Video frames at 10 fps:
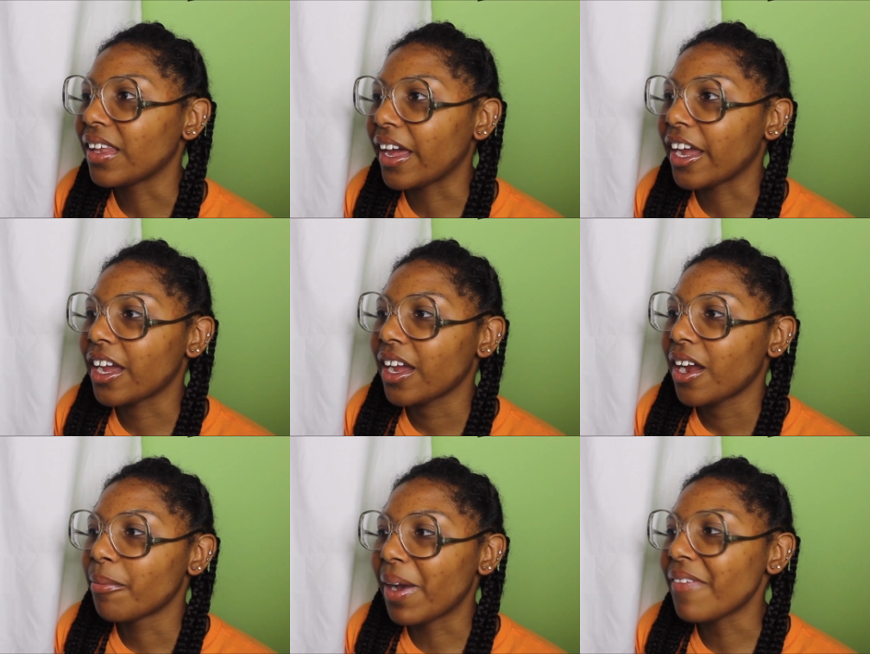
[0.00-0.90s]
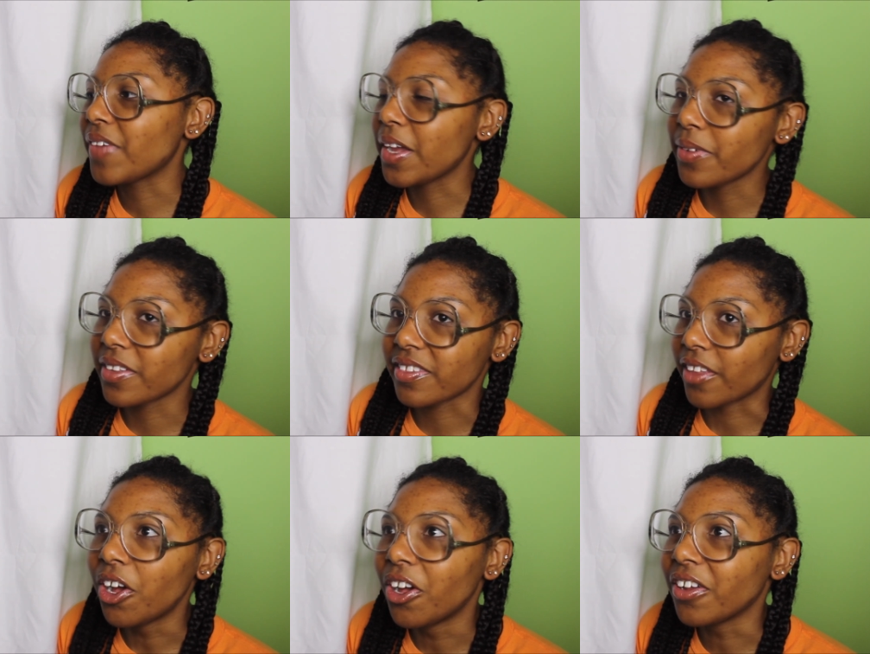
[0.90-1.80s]
like my favorite
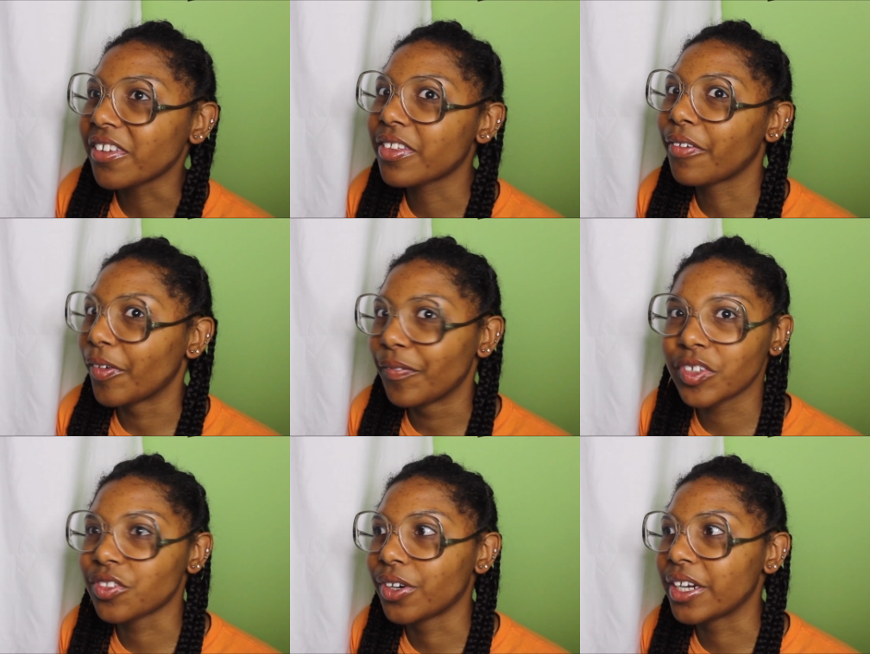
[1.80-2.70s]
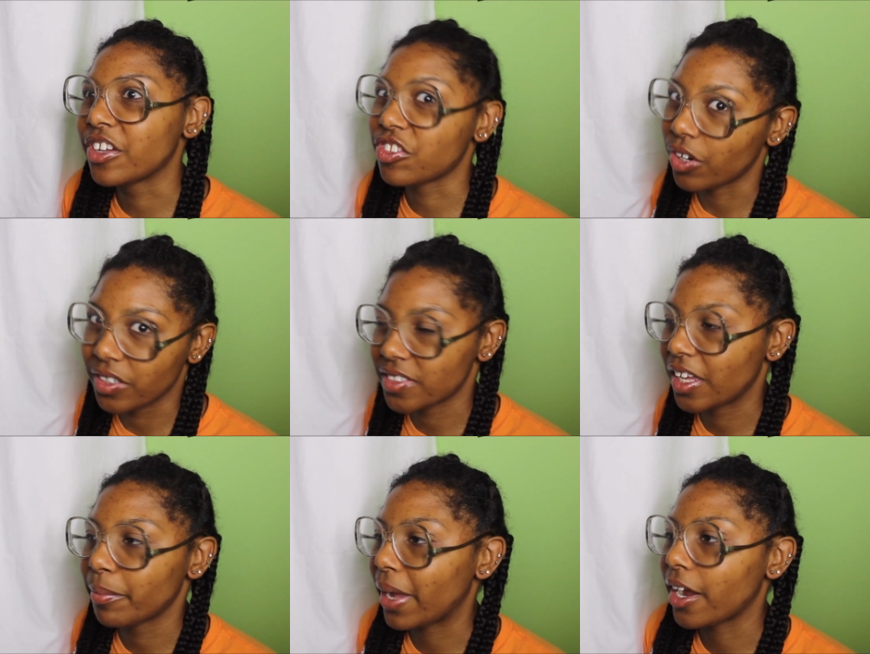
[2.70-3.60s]
songs from Victorious are
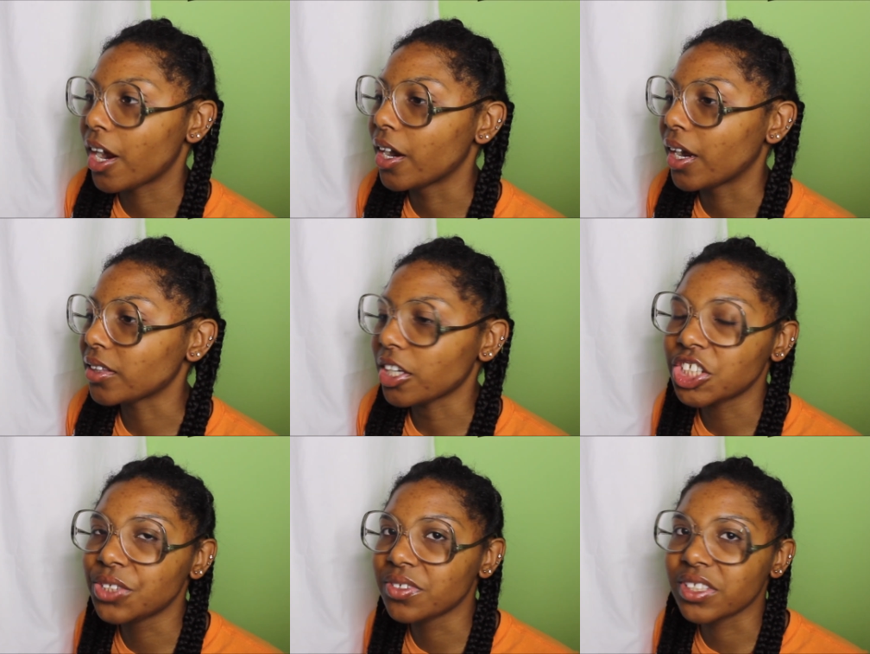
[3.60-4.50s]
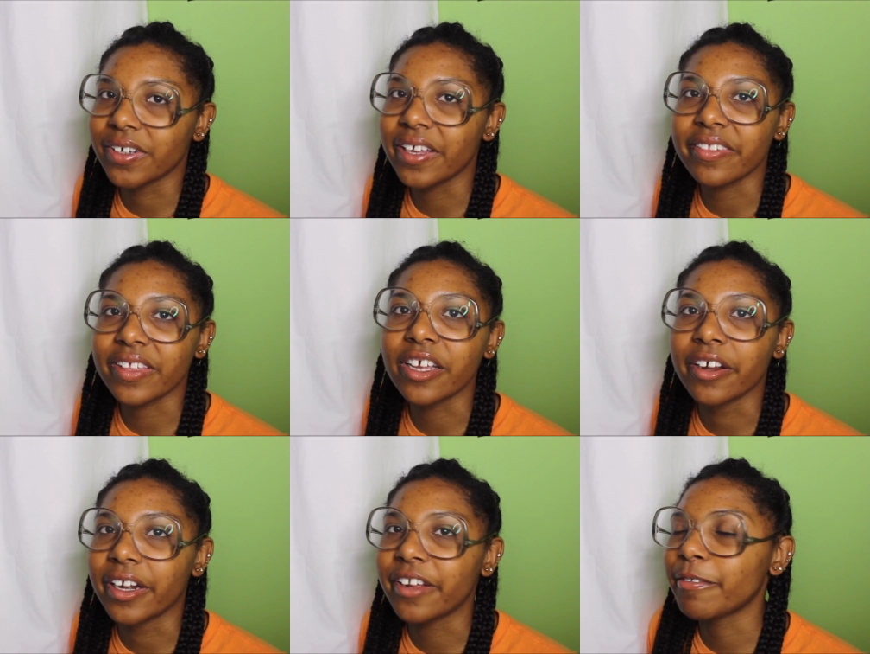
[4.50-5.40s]
sung by her. I thought she was a great
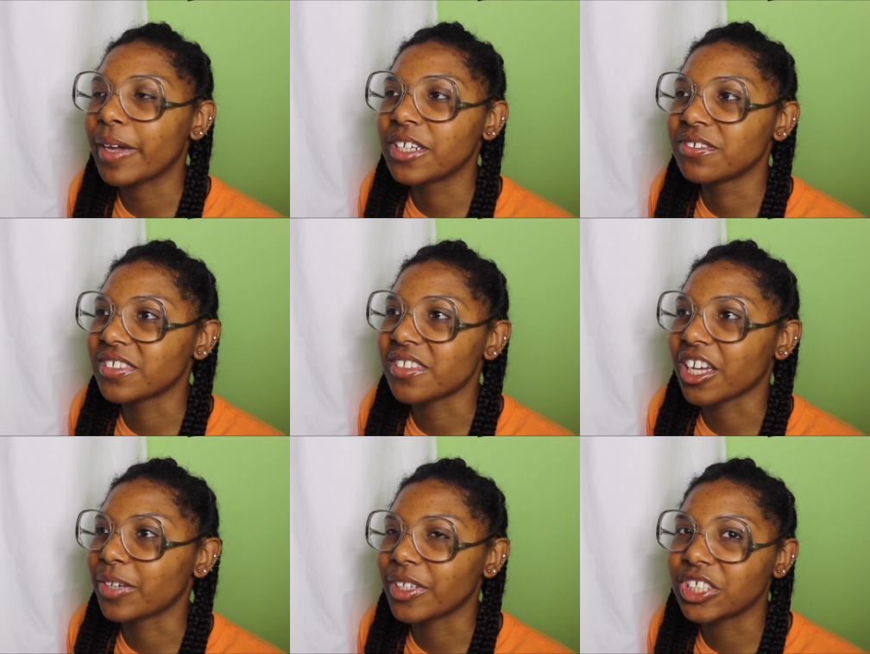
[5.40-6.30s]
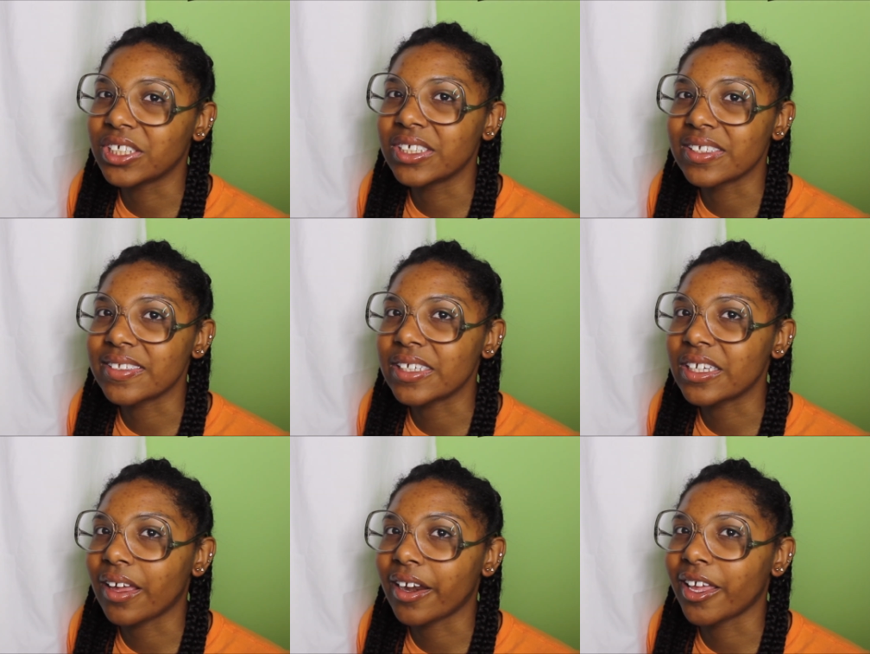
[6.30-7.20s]
singer and everybody was just talking about she couldn't
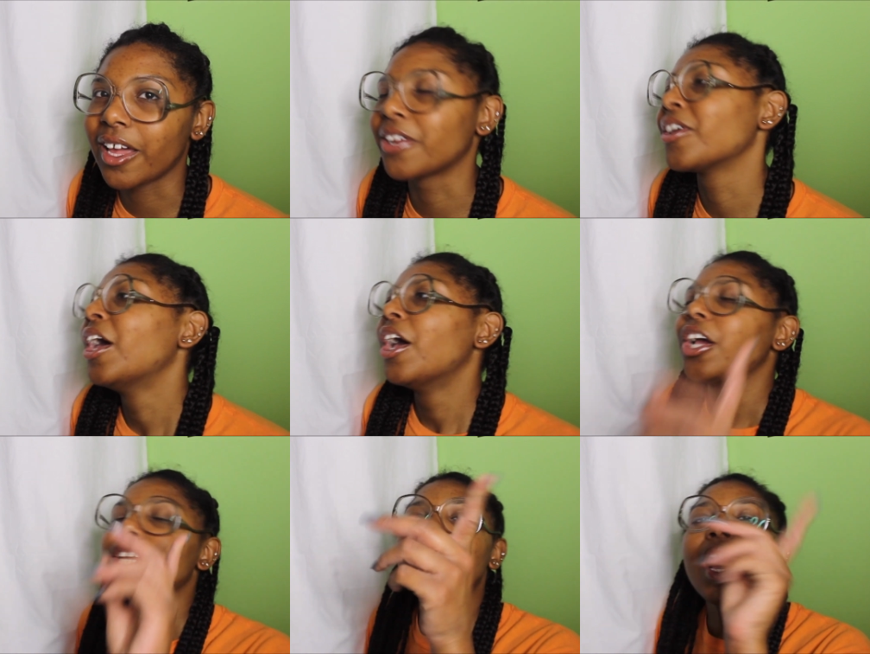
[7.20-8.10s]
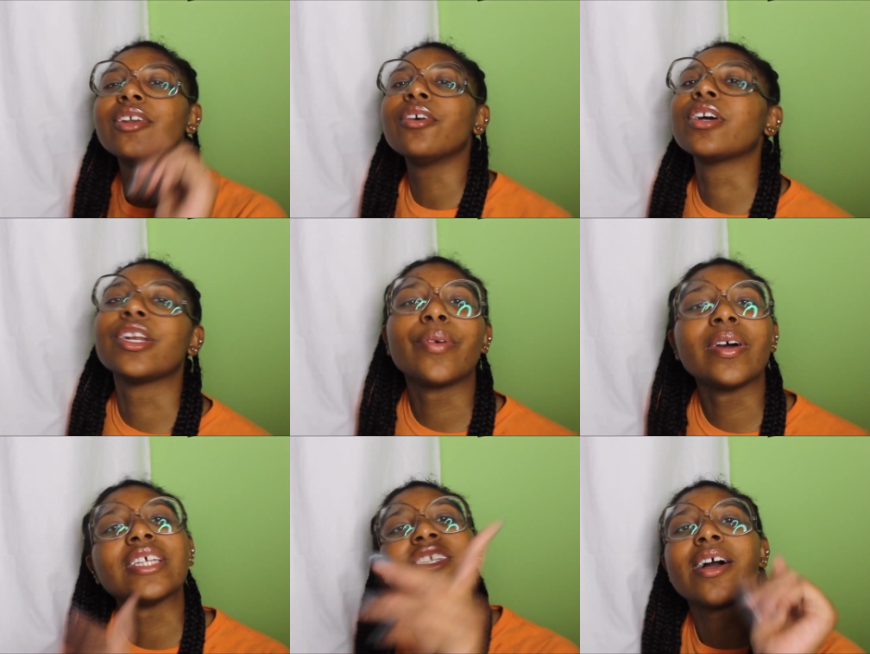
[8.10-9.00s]
sing, yada yada. Y'all know good and
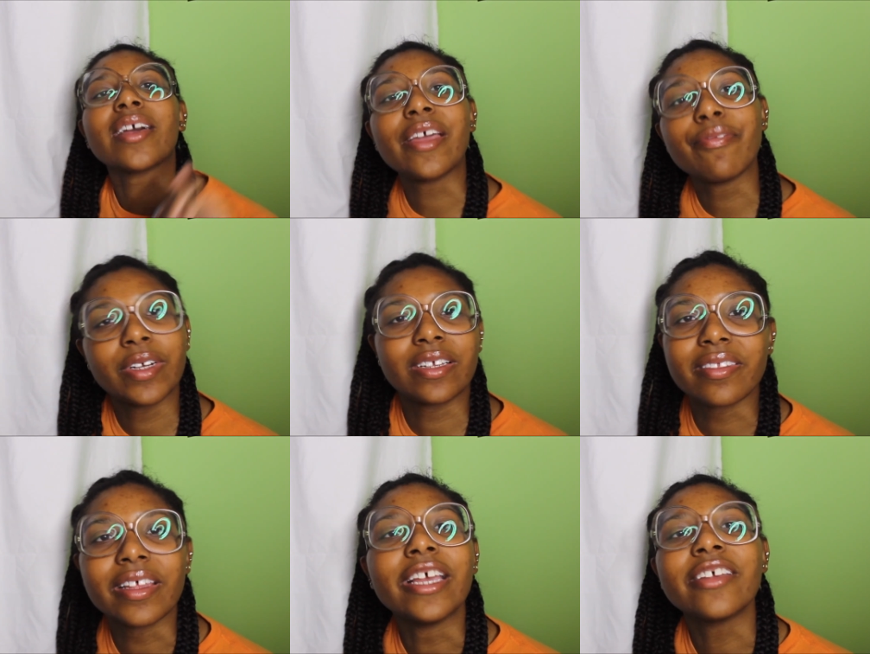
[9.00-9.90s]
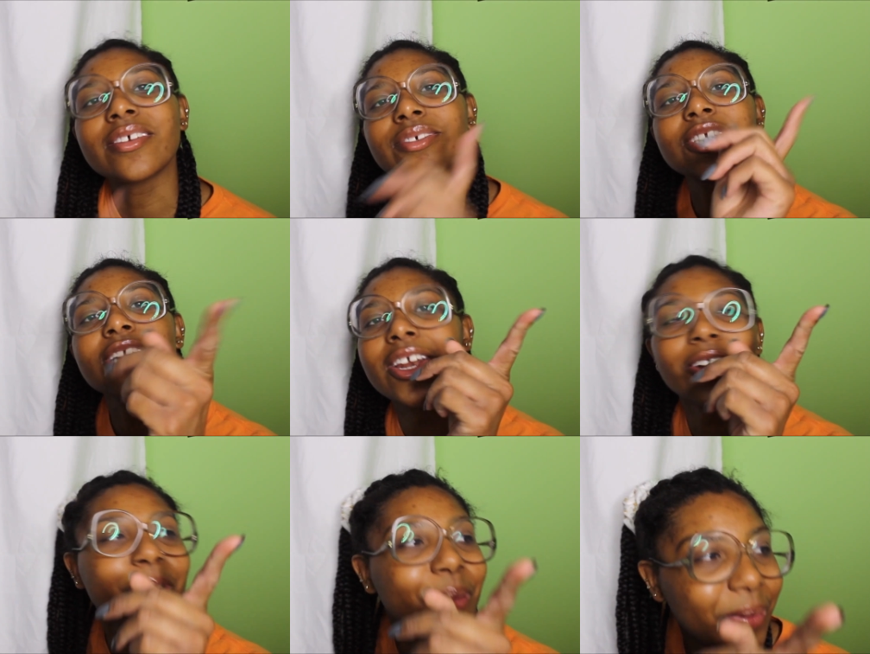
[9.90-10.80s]
well that y'all can't freaking sing, so shut up.